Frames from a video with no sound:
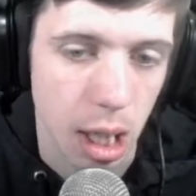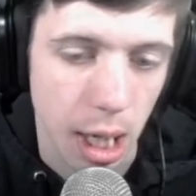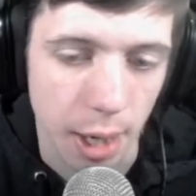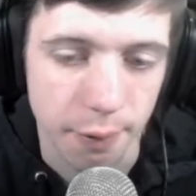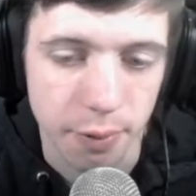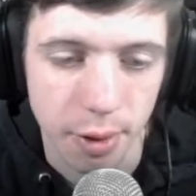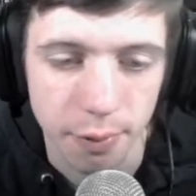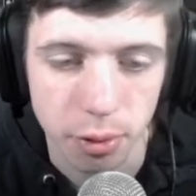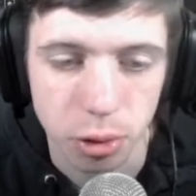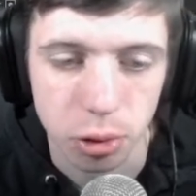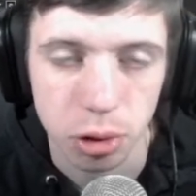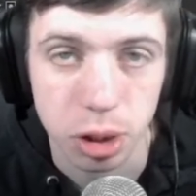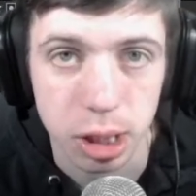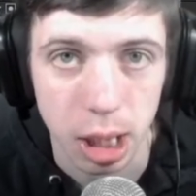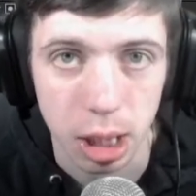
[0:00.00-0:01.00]
I've never
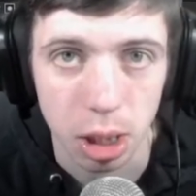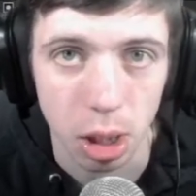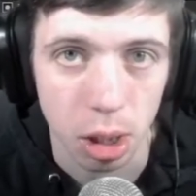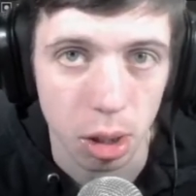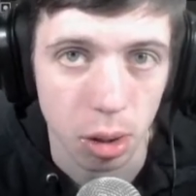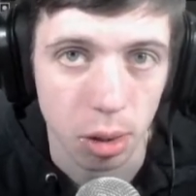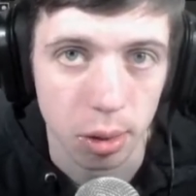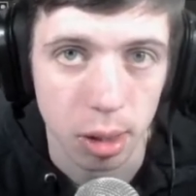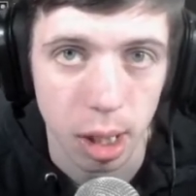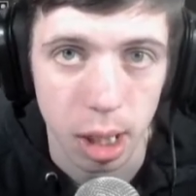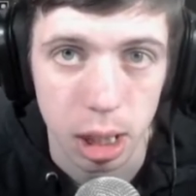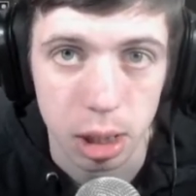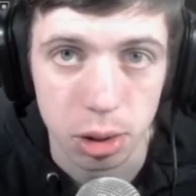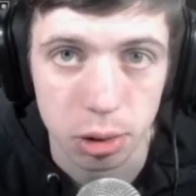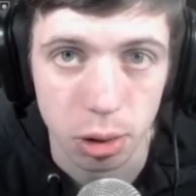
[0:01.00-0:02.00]
used any other
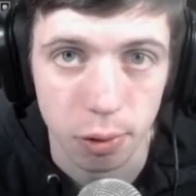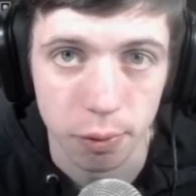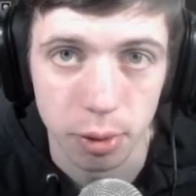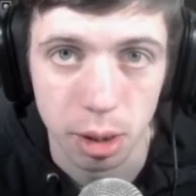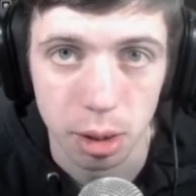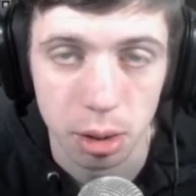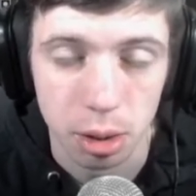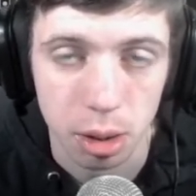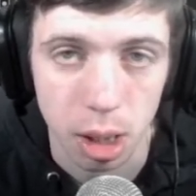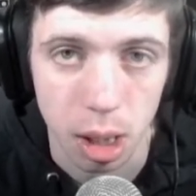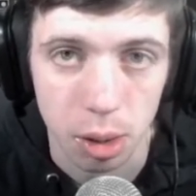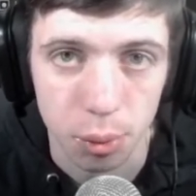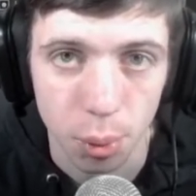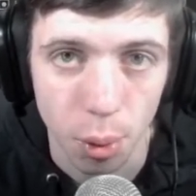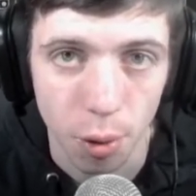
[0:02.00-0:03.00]
editing software that
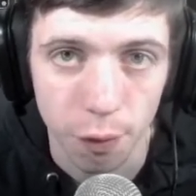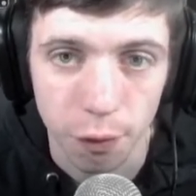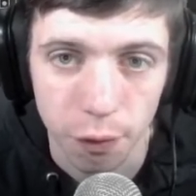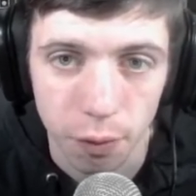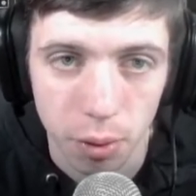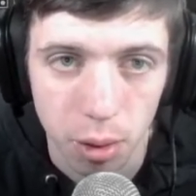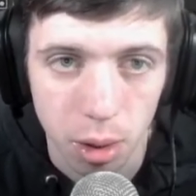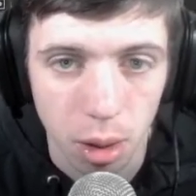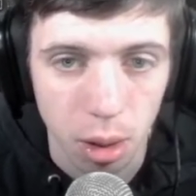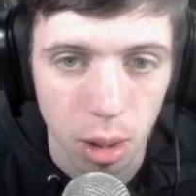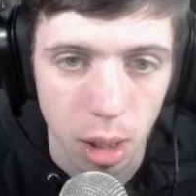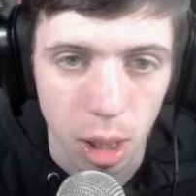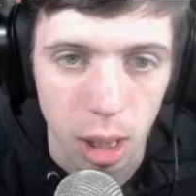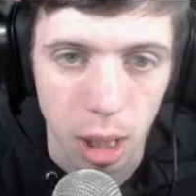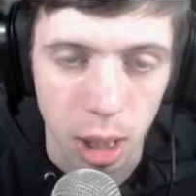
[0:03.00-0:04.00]
I know of.
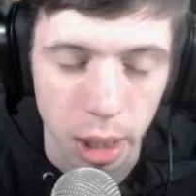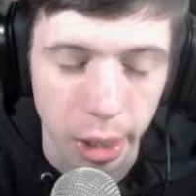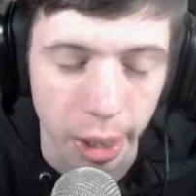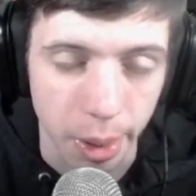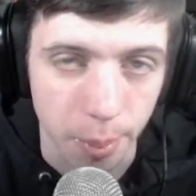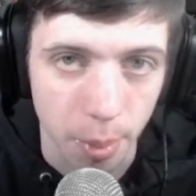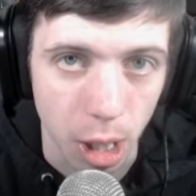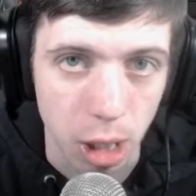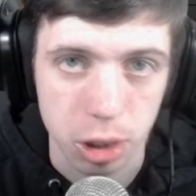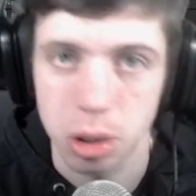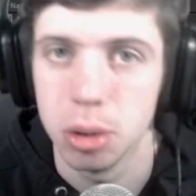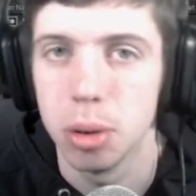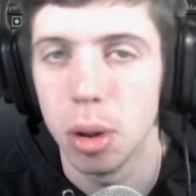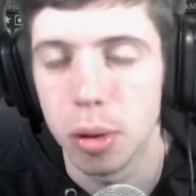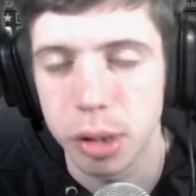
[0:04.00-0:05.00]
I
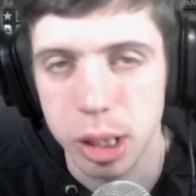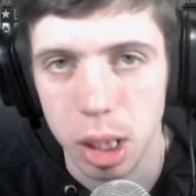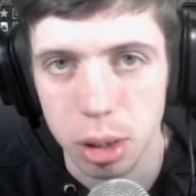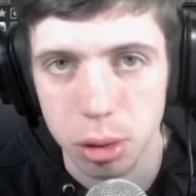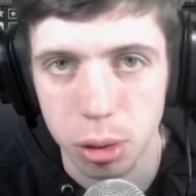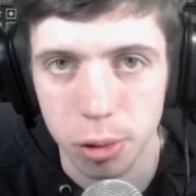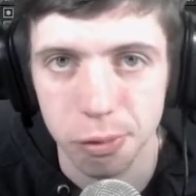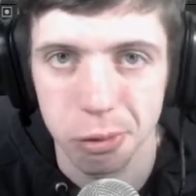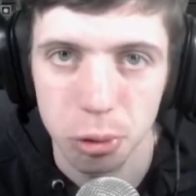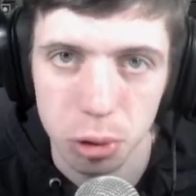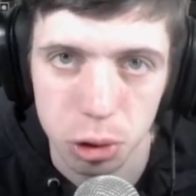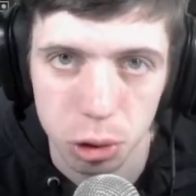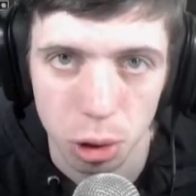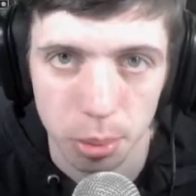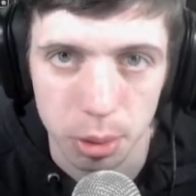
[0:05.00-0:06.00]
use
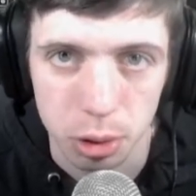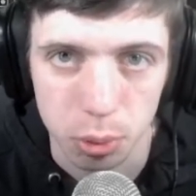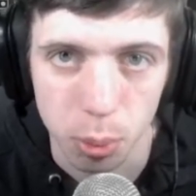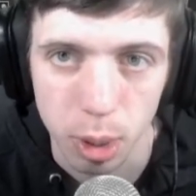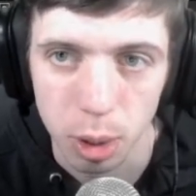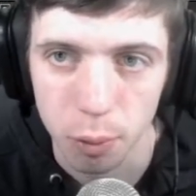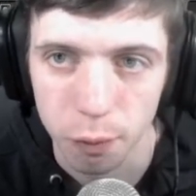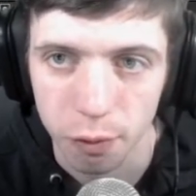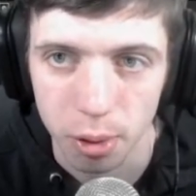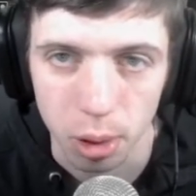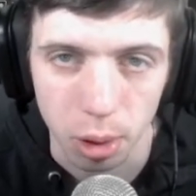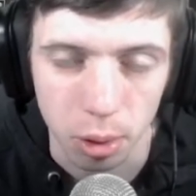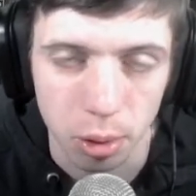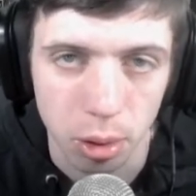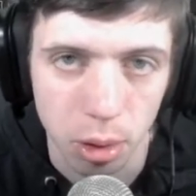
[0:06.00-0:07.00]
Photoshop as well
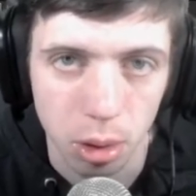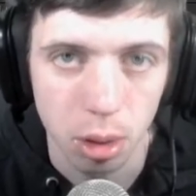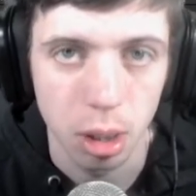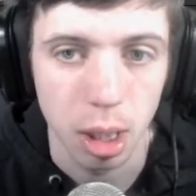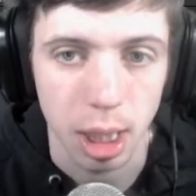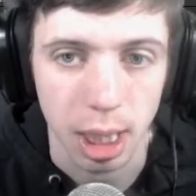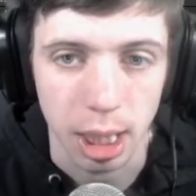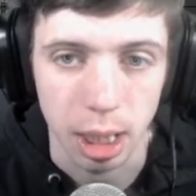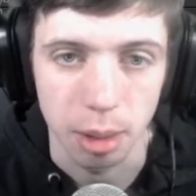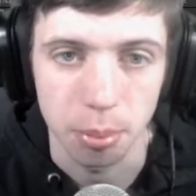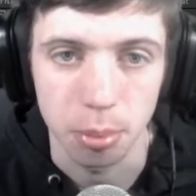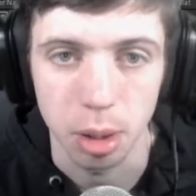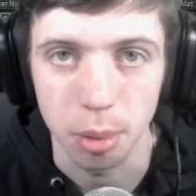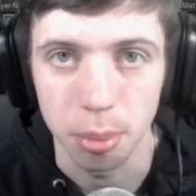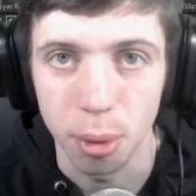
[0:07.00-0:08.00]
for like
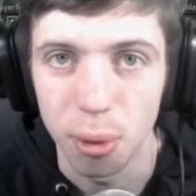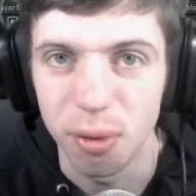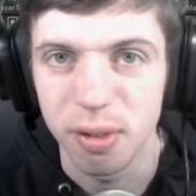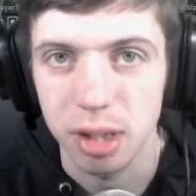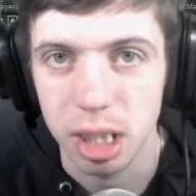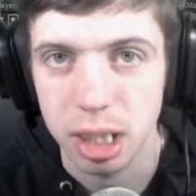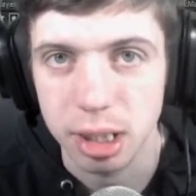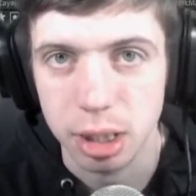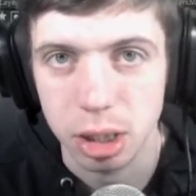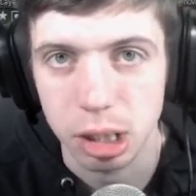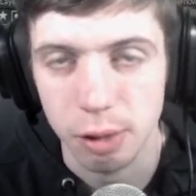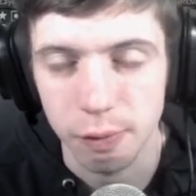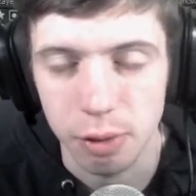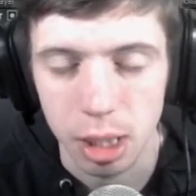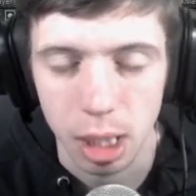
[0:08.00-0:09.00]
my overlays and
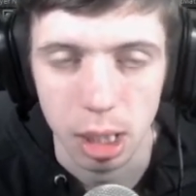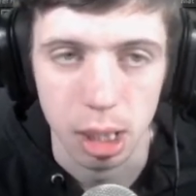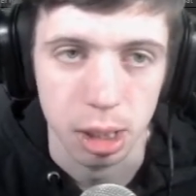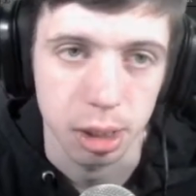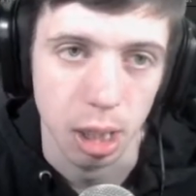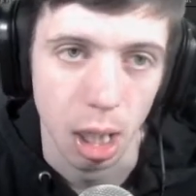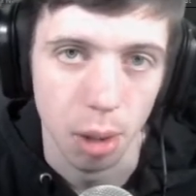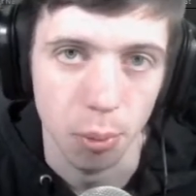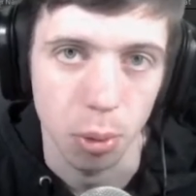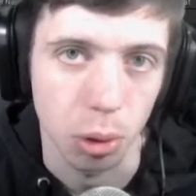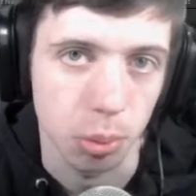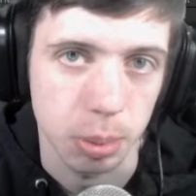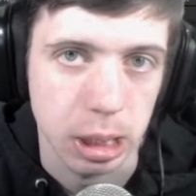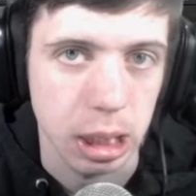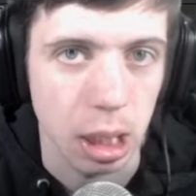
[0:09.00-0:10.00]
stuff like that, and that
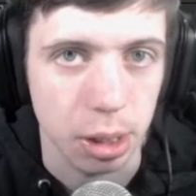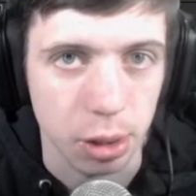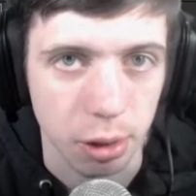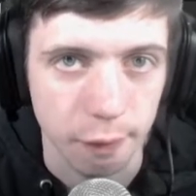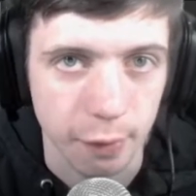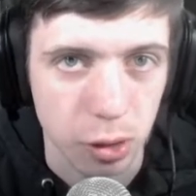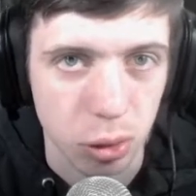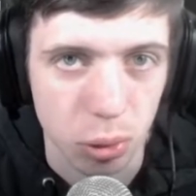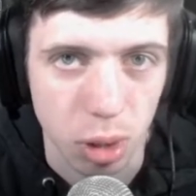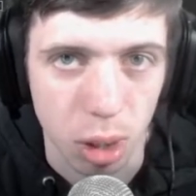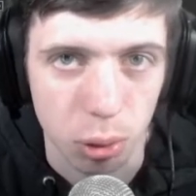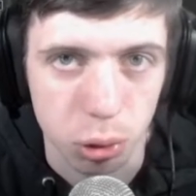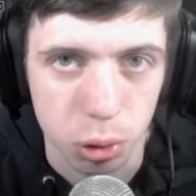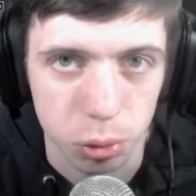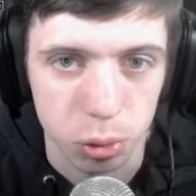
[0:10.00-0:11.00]
will be another video that
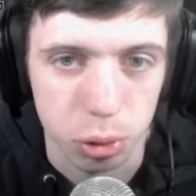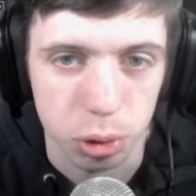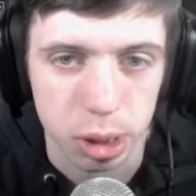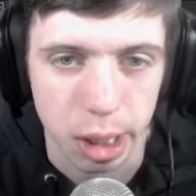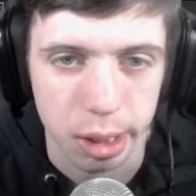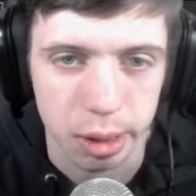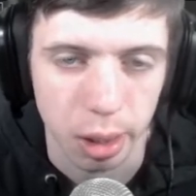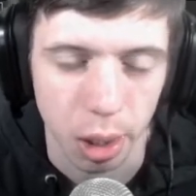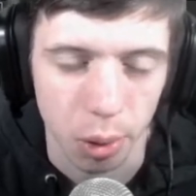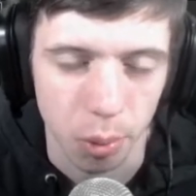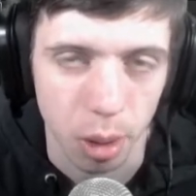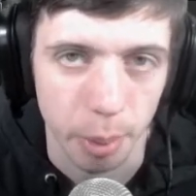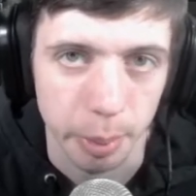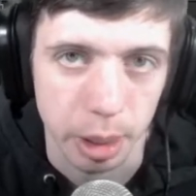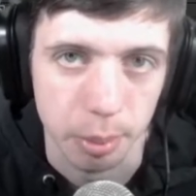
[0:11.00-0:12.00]
I'll show you guys how
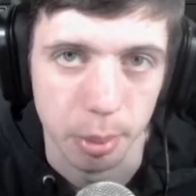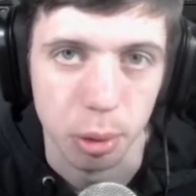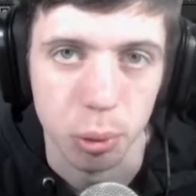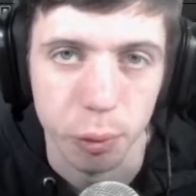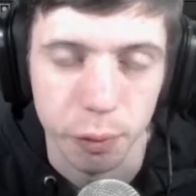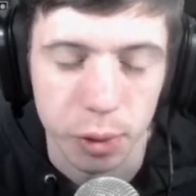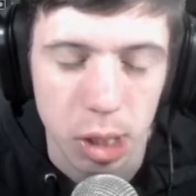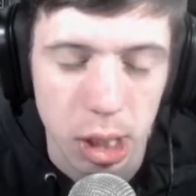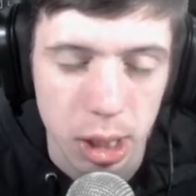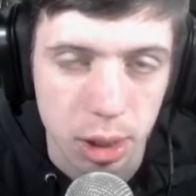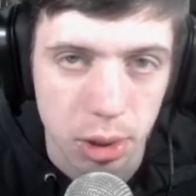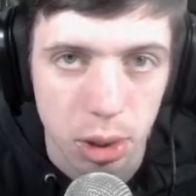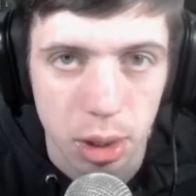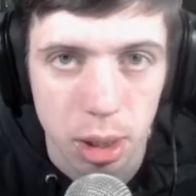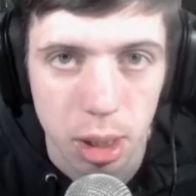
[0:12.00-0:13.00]
I make my overlays,